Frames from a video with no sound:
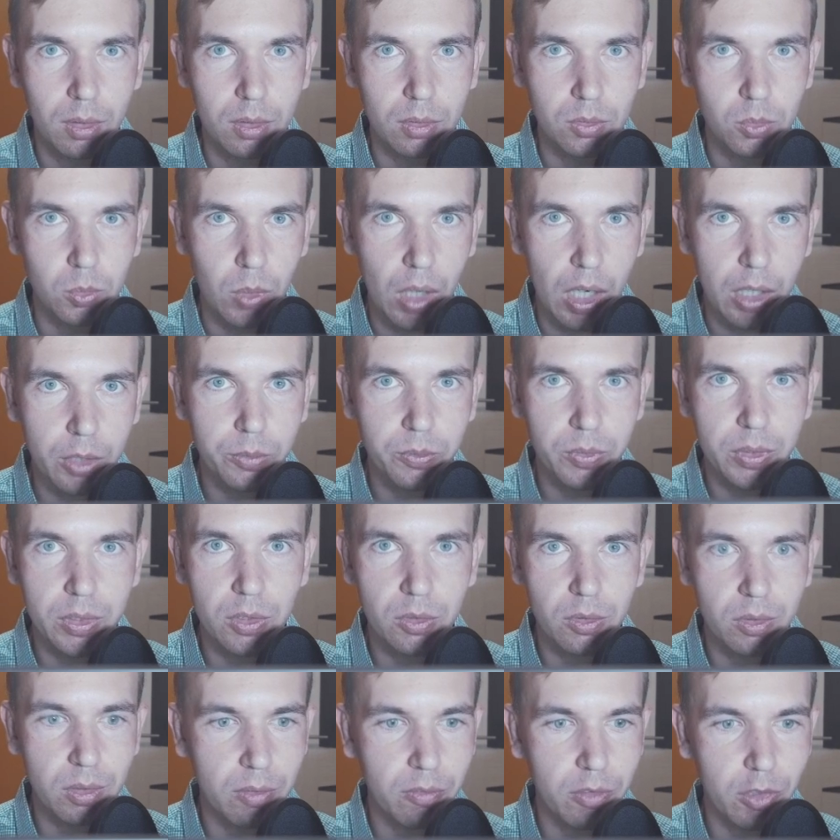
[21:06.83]
Arduino
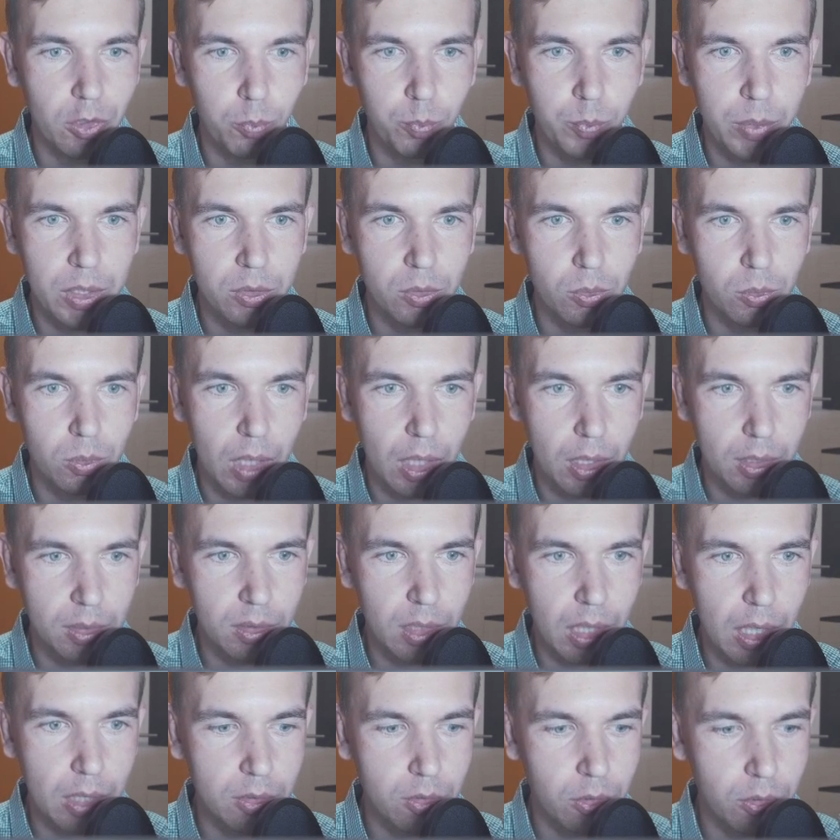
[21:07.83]
development, to
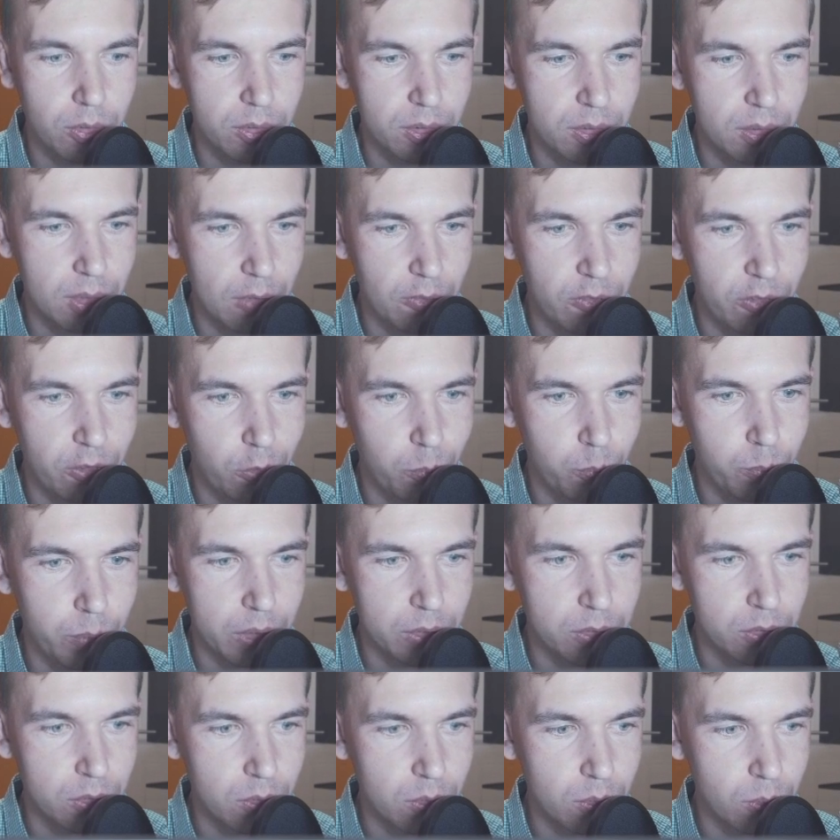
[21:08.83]
Android
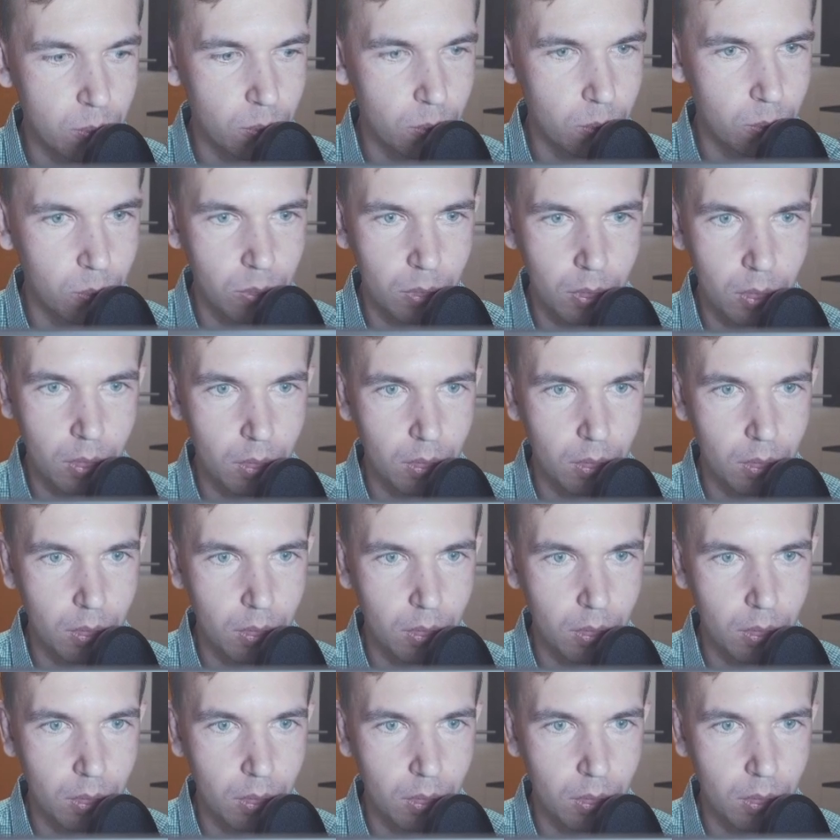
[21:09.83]
development, through